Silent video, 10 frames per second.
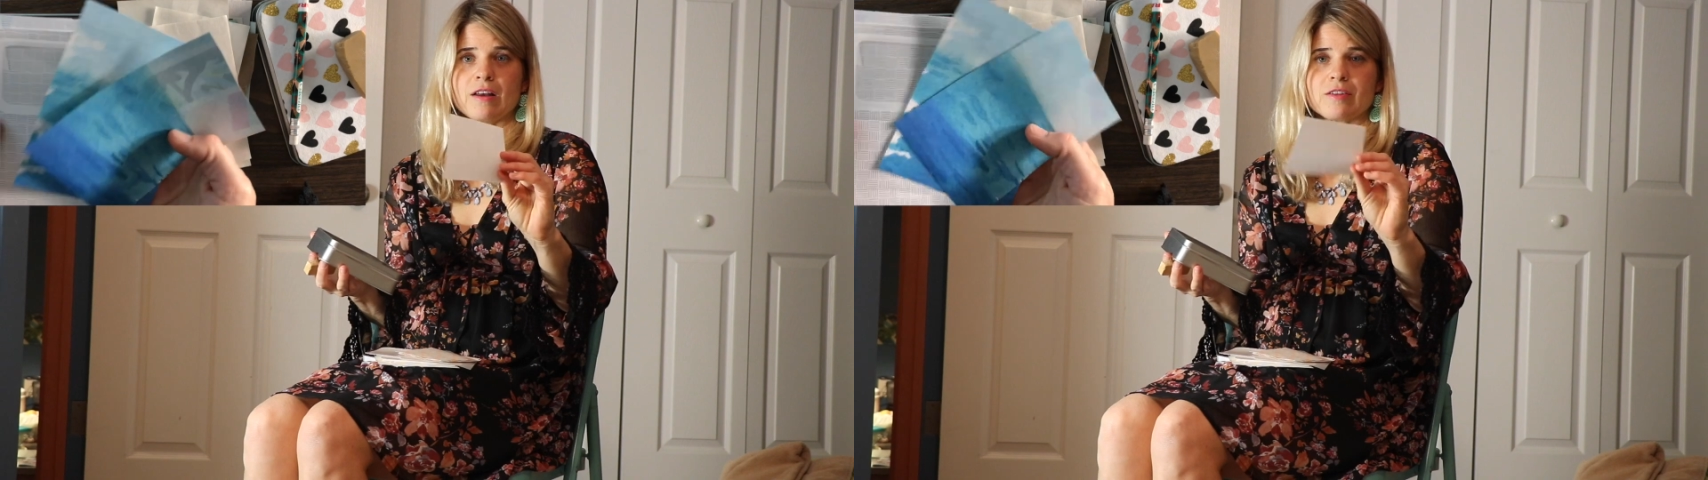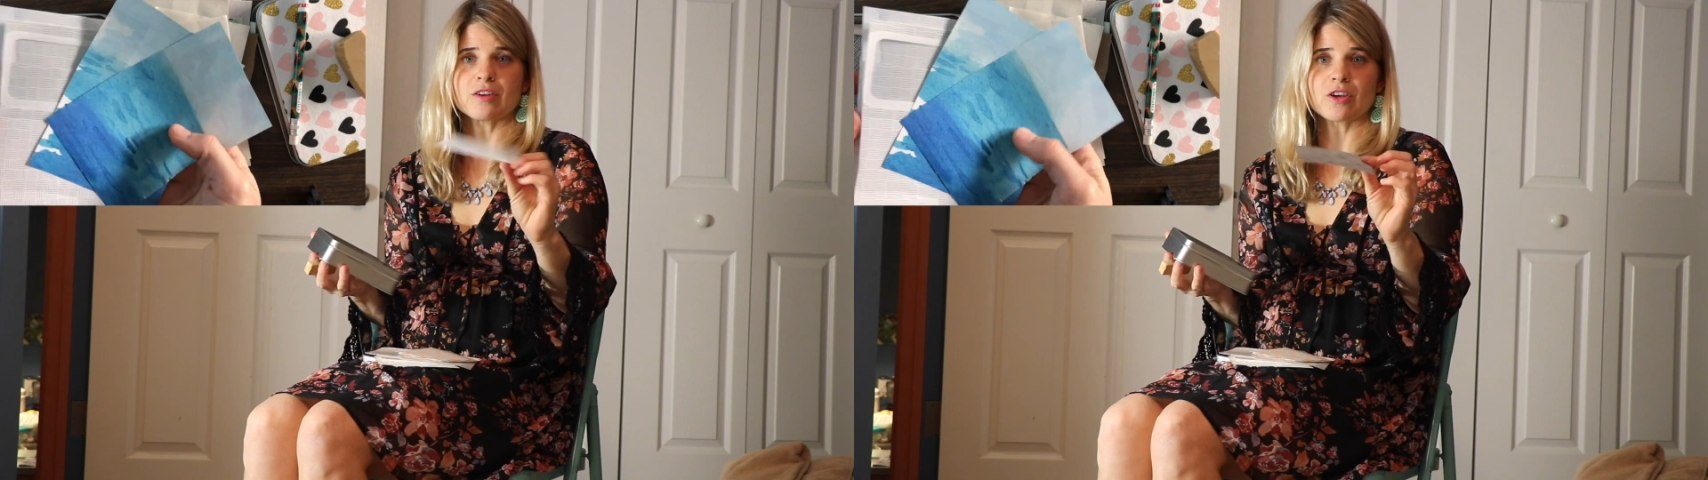
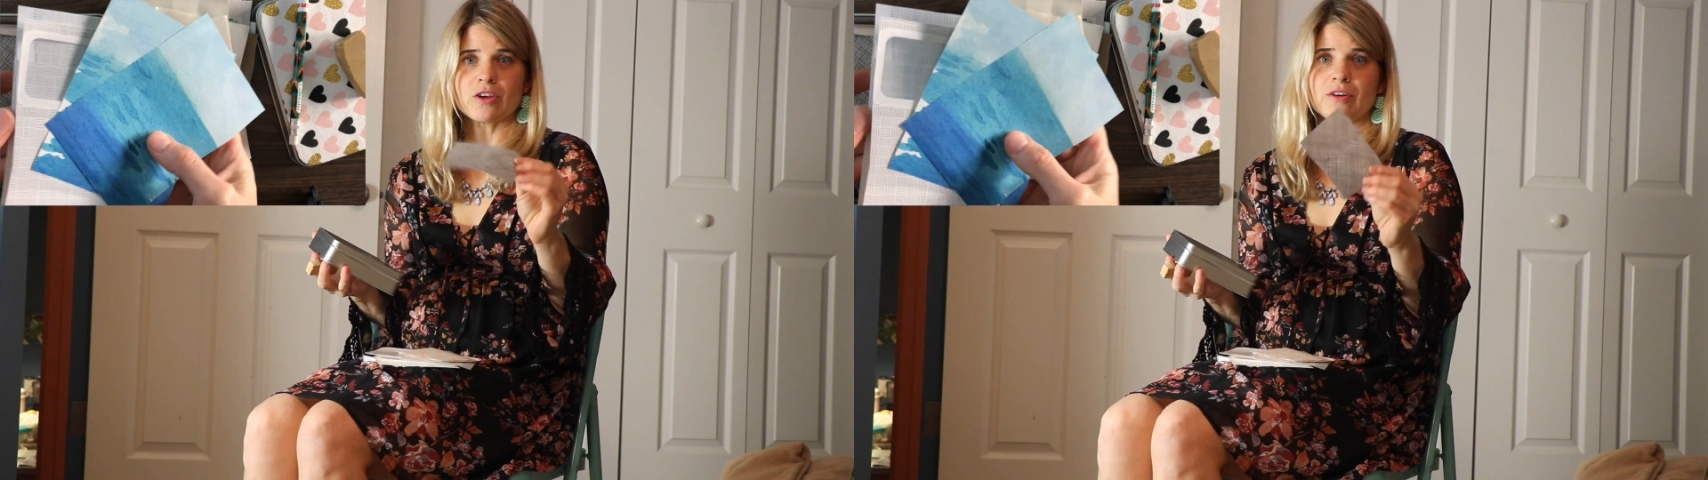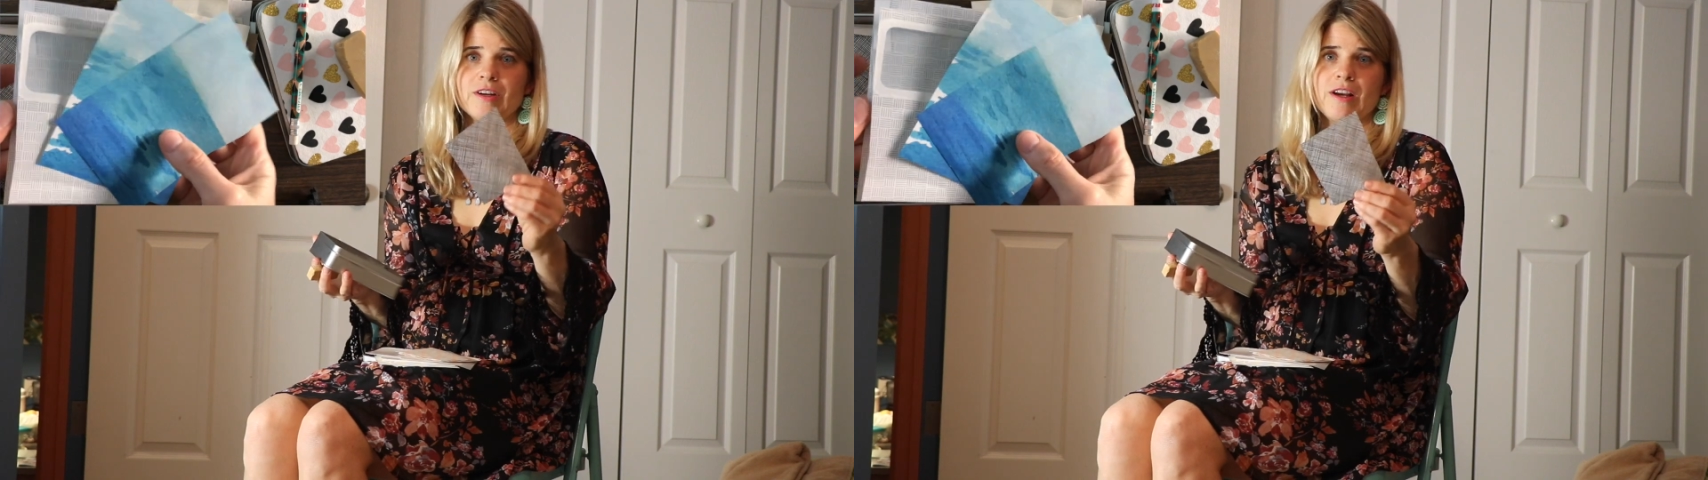
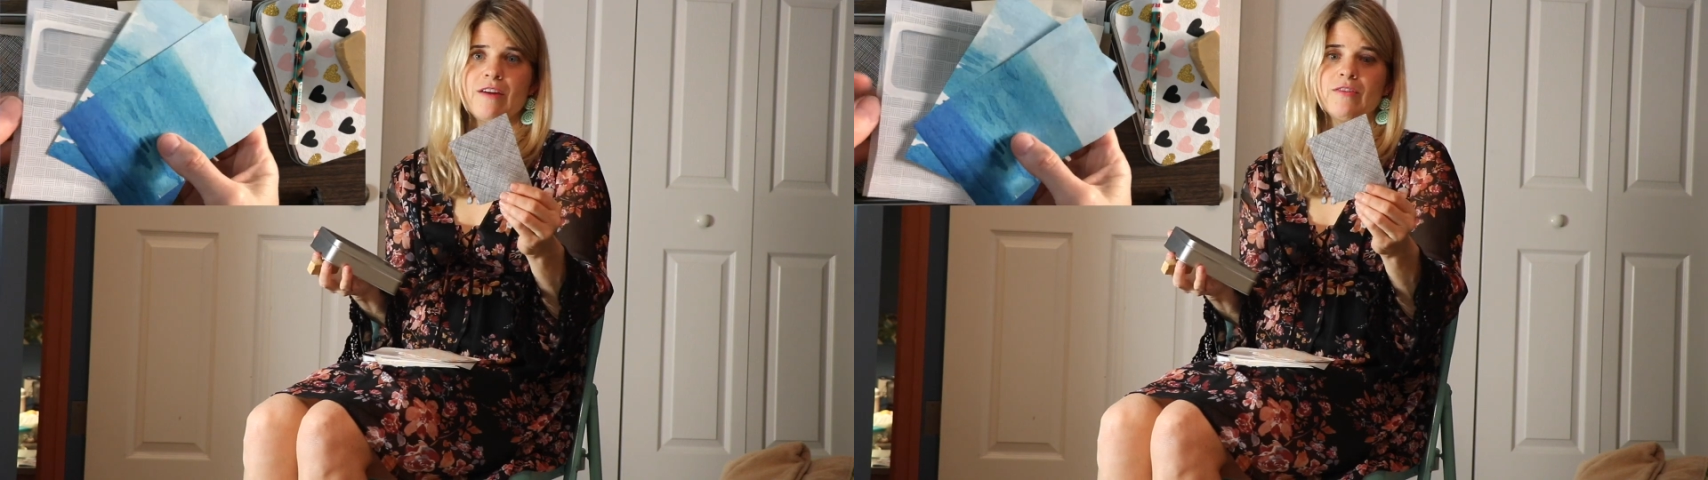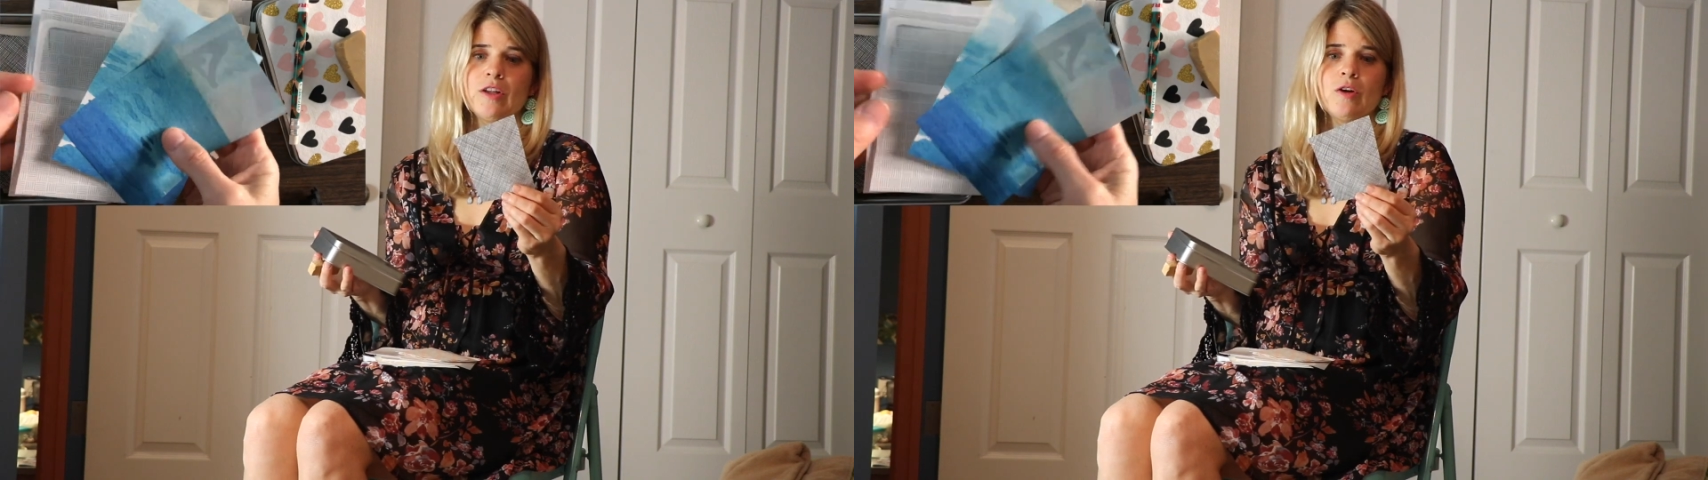security
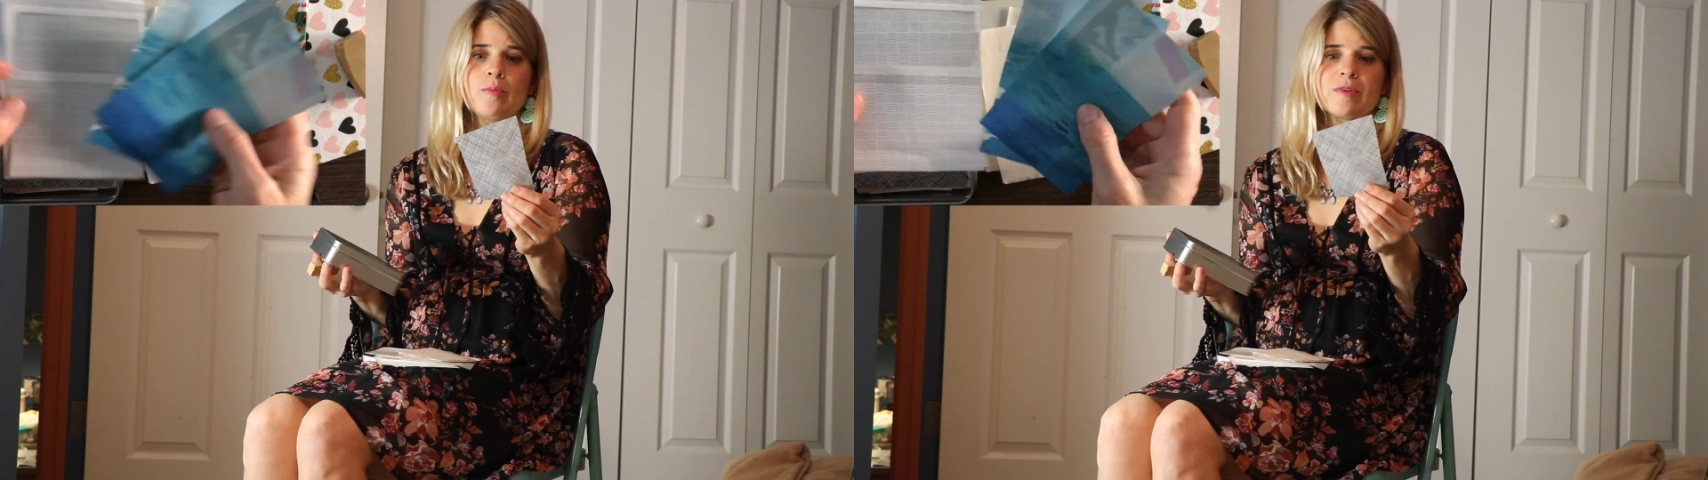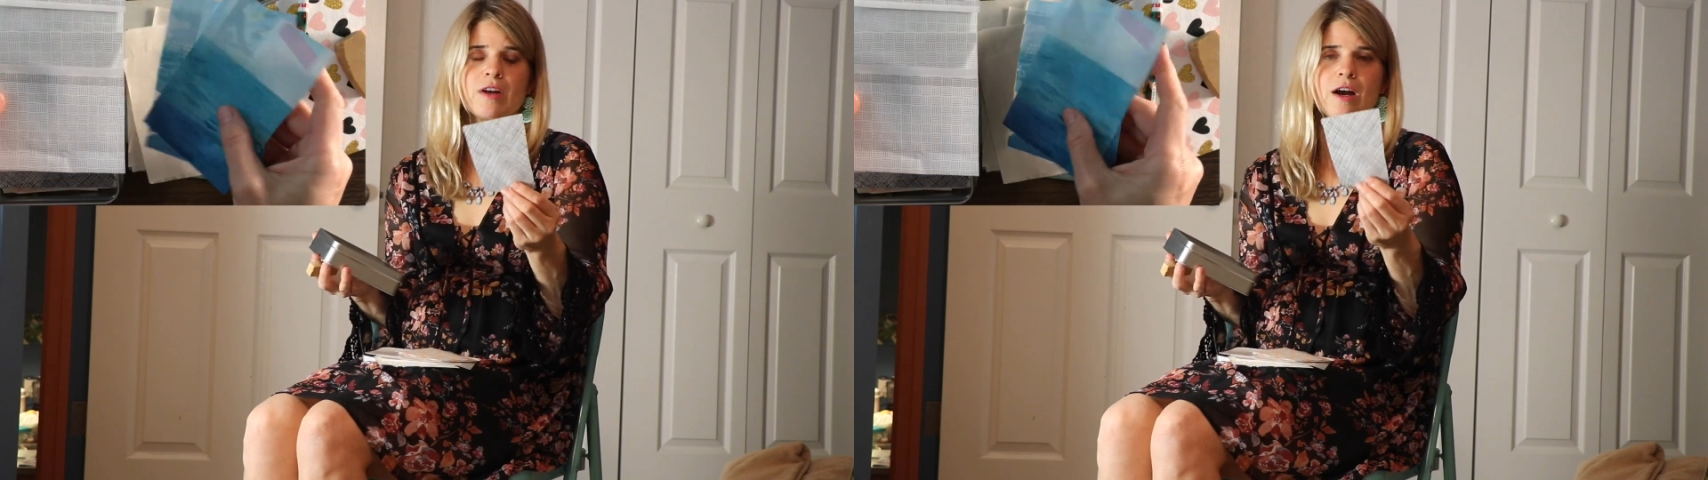
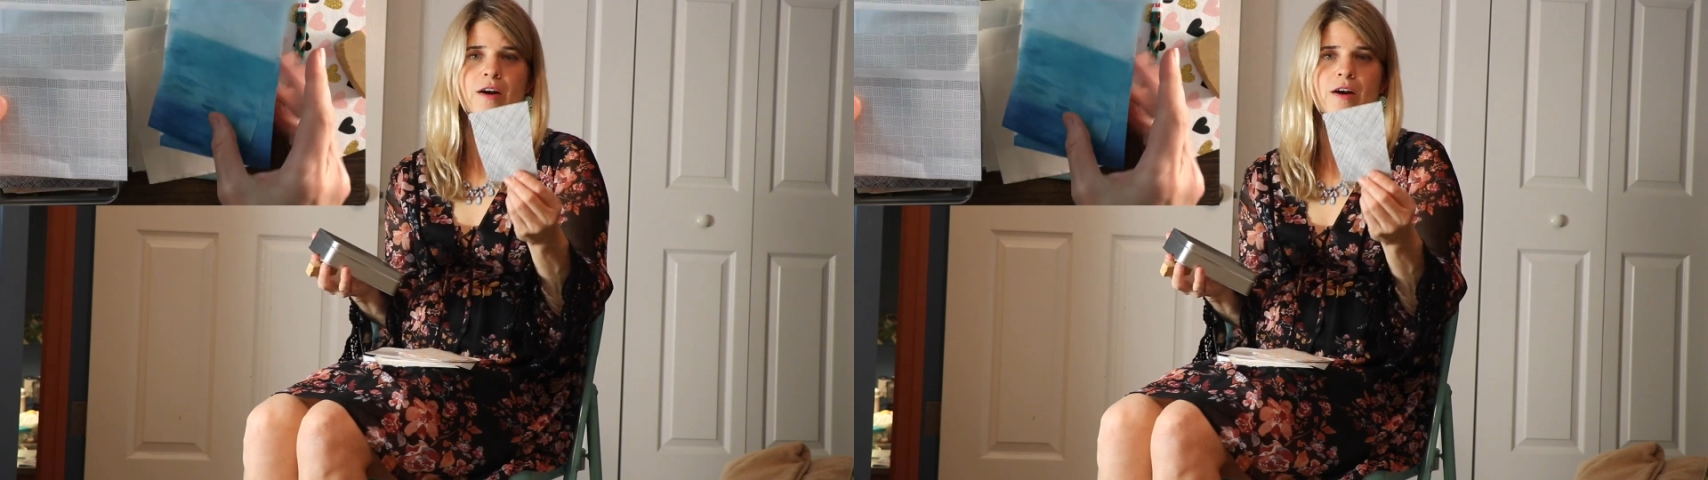envelopes.